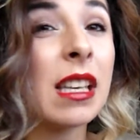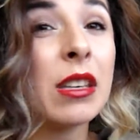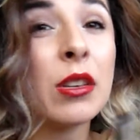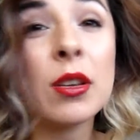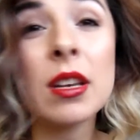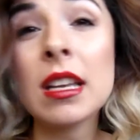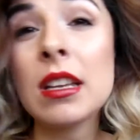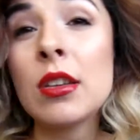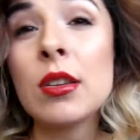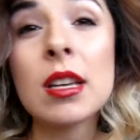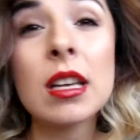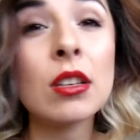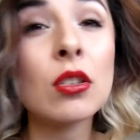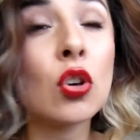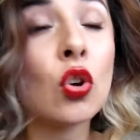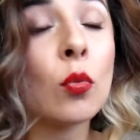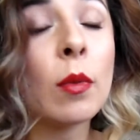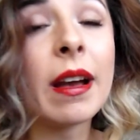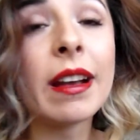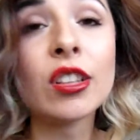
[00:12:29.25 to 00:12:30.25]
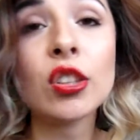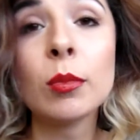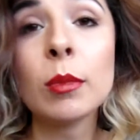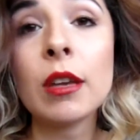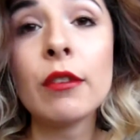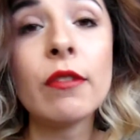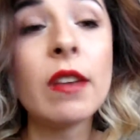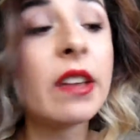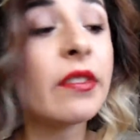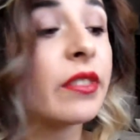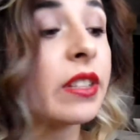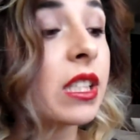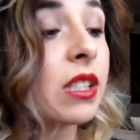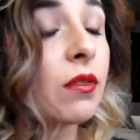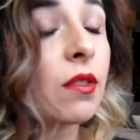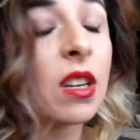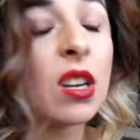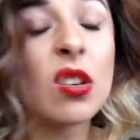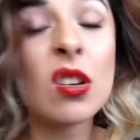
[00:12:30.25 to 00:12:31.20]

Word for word: You can you can go back to my favorites video.